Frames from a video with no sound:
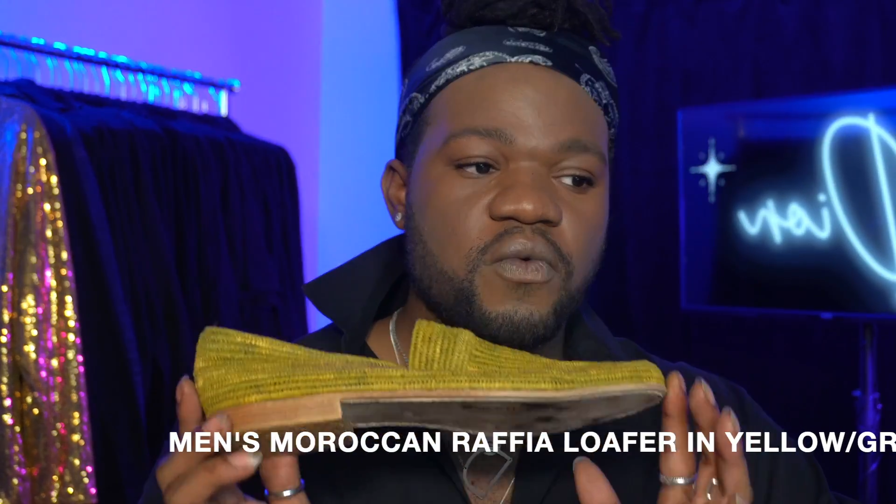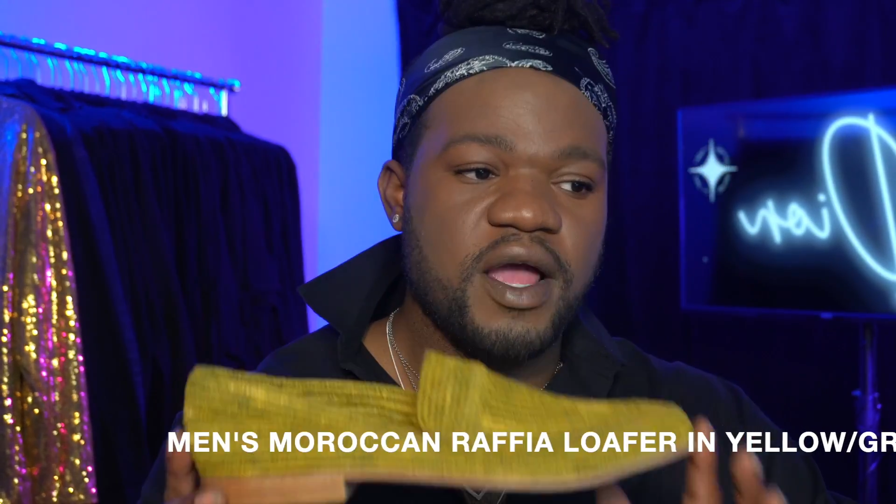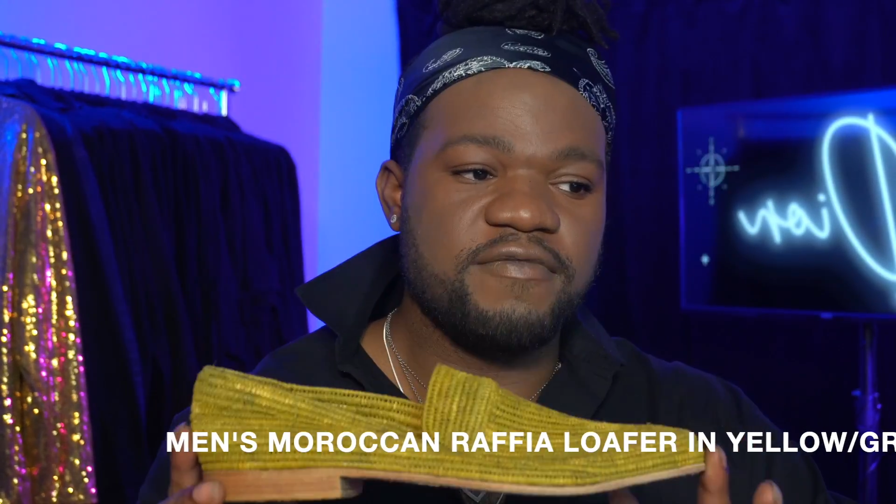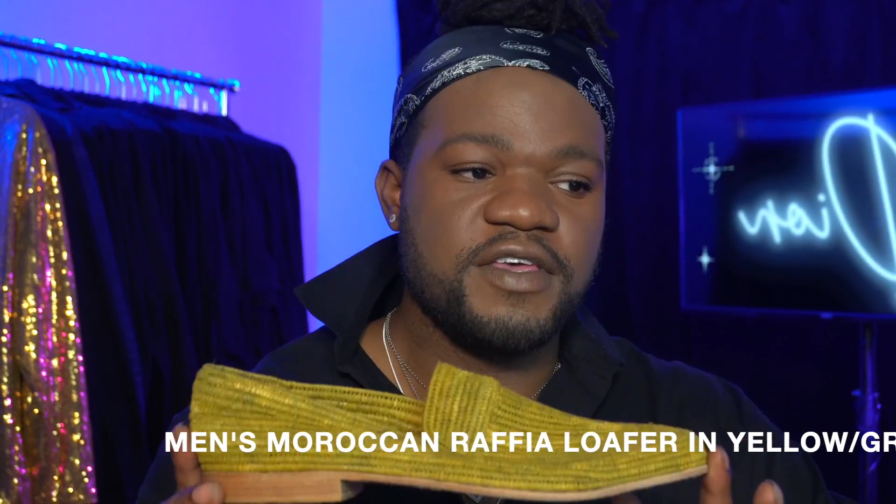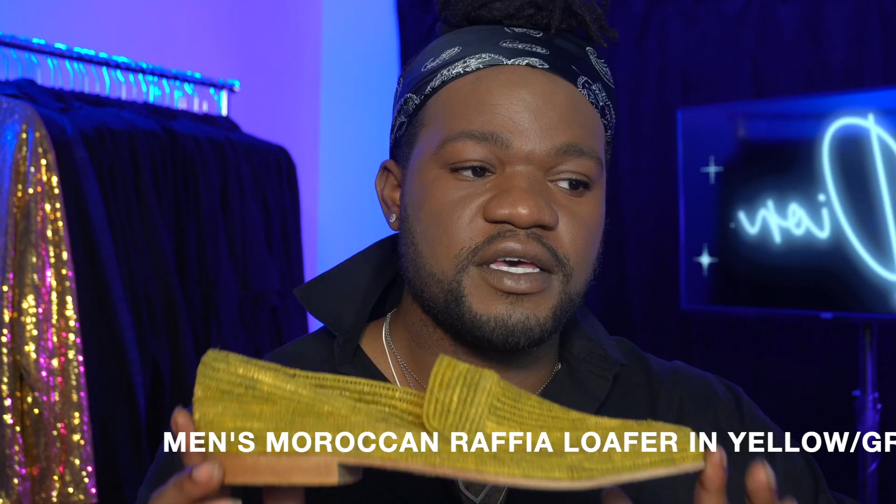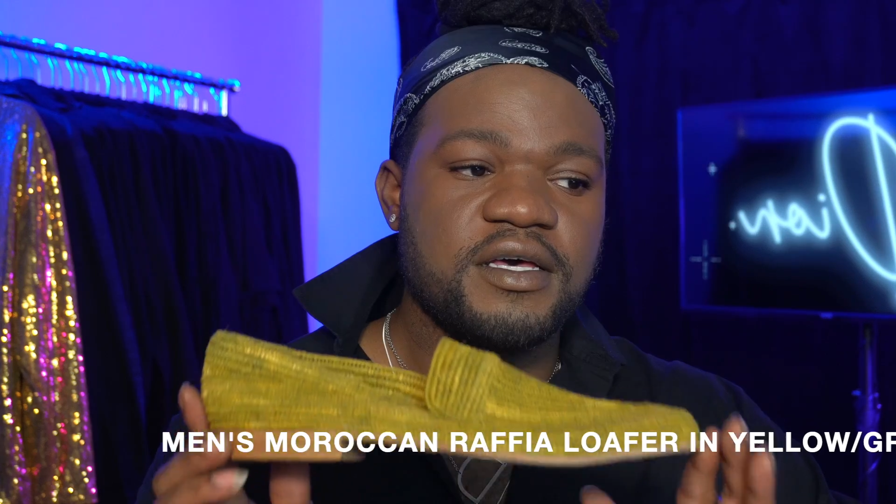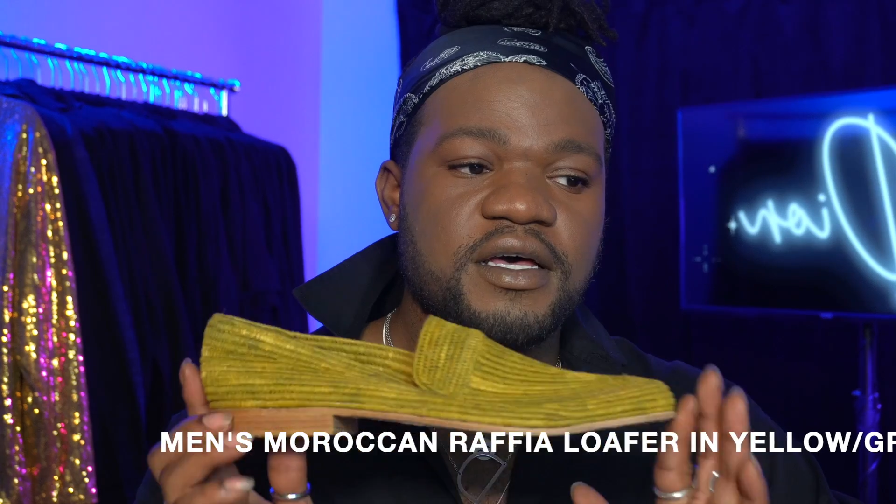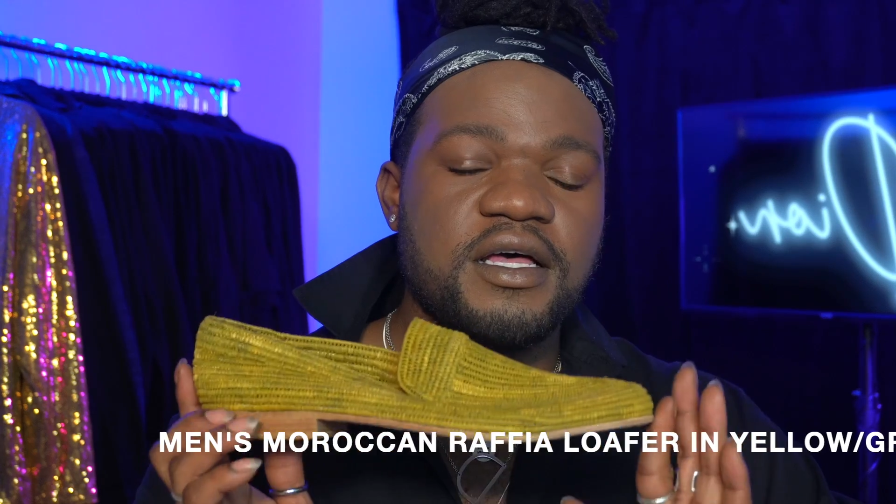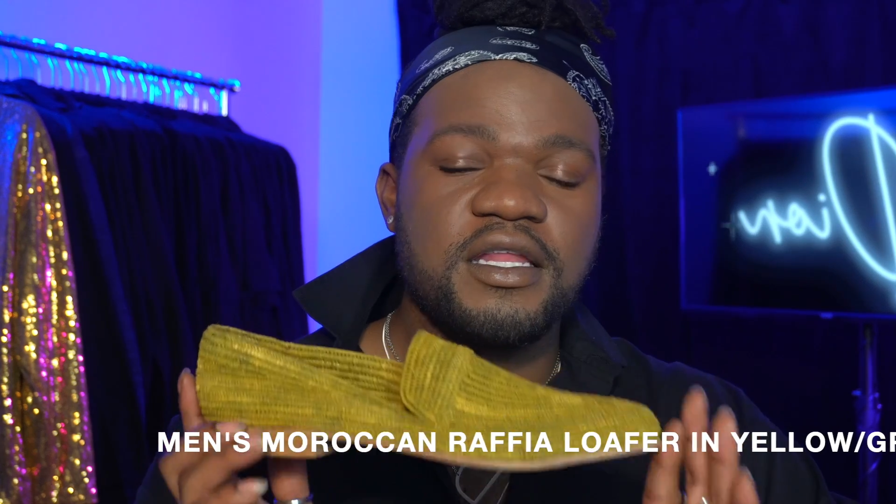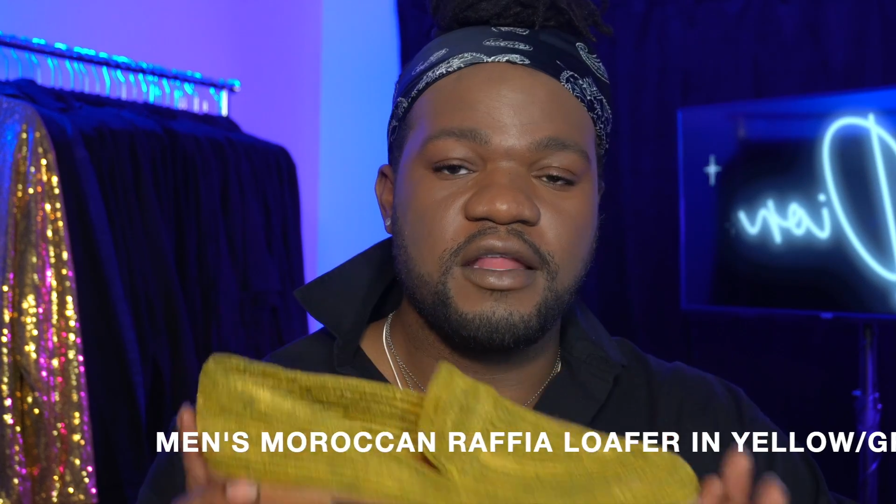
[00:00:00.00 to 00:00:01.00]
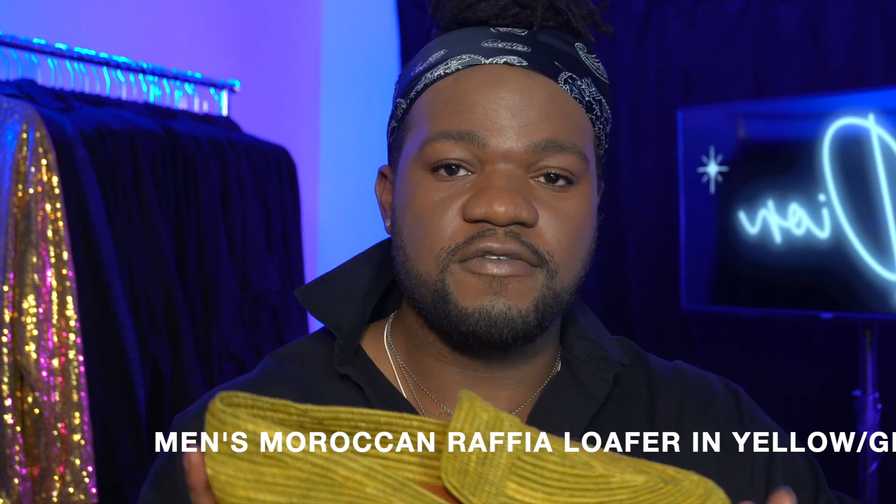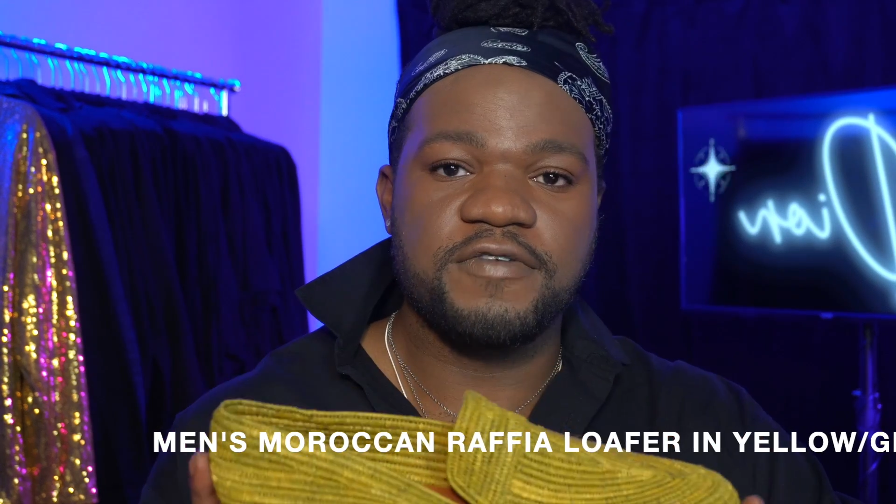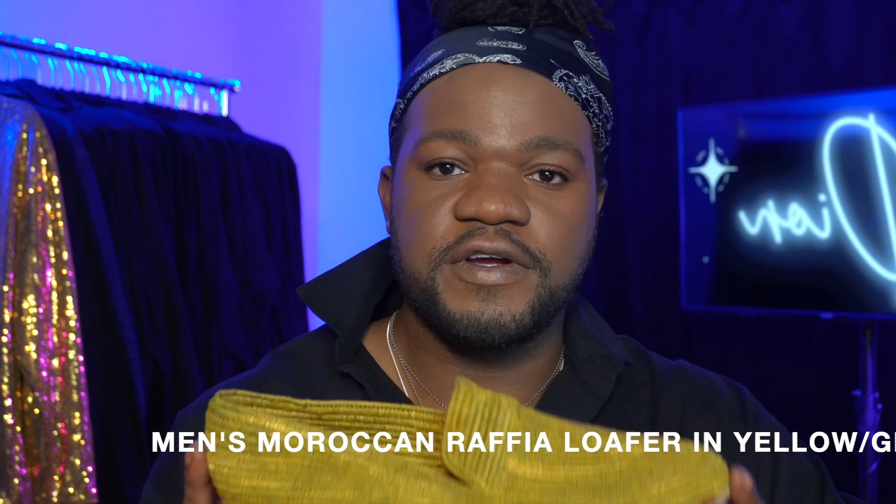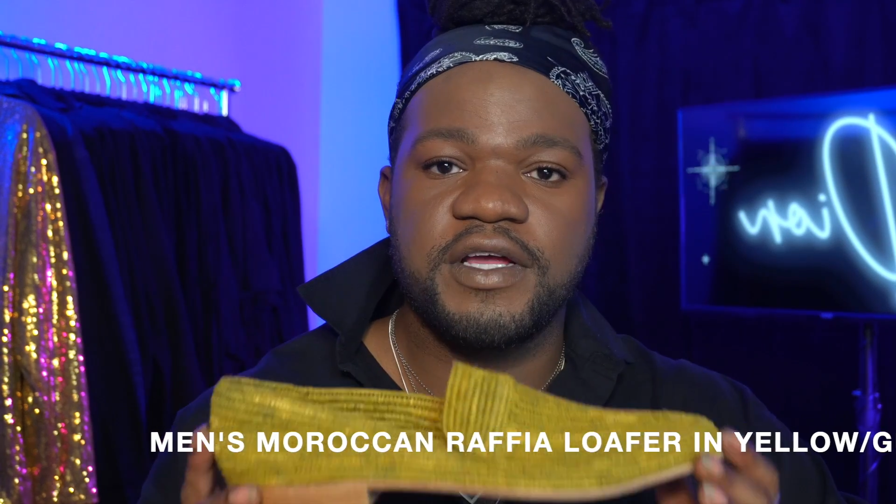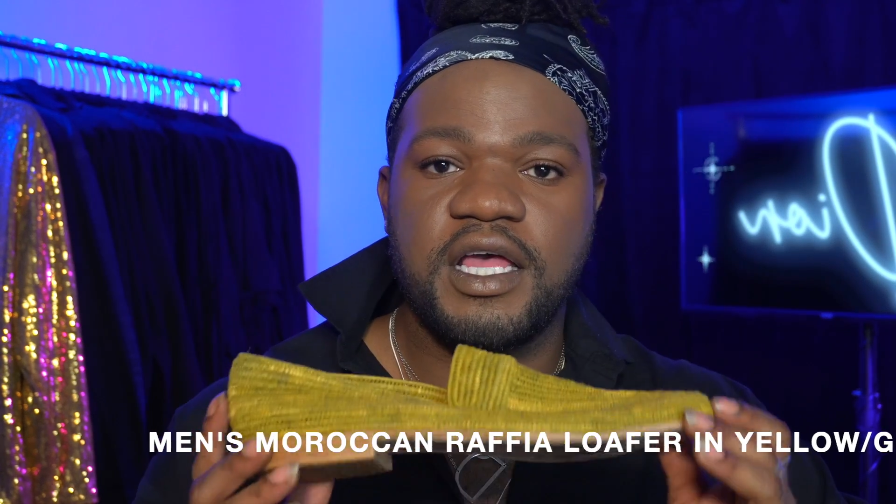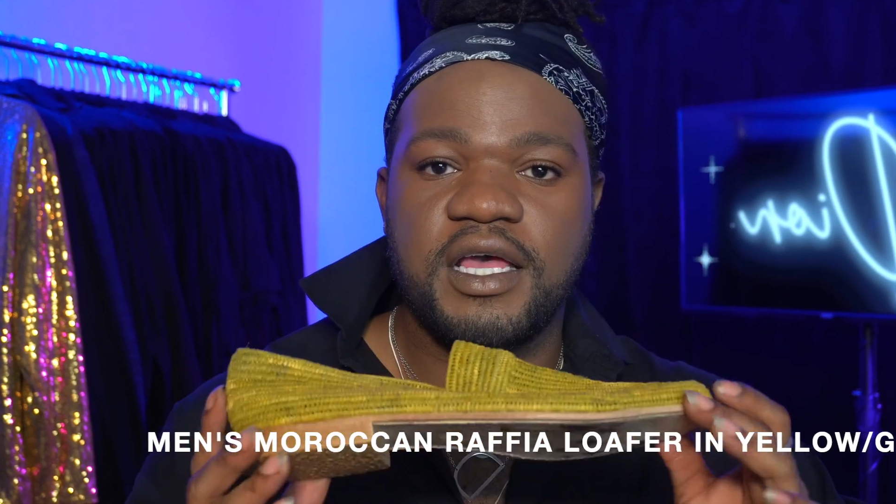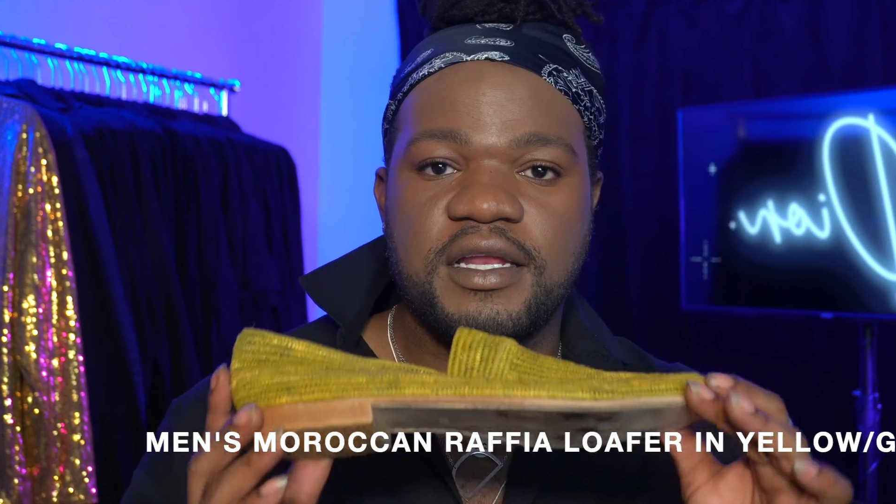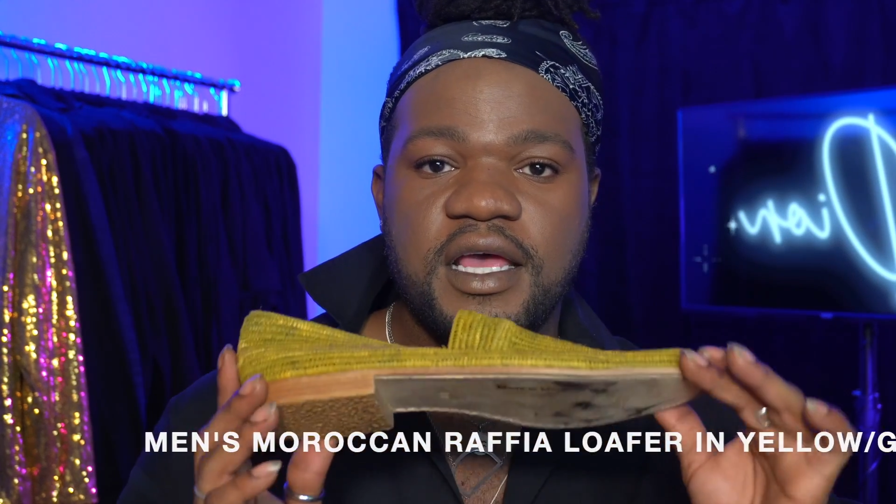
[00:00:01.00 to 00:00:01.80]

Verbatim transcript: raffia loafer in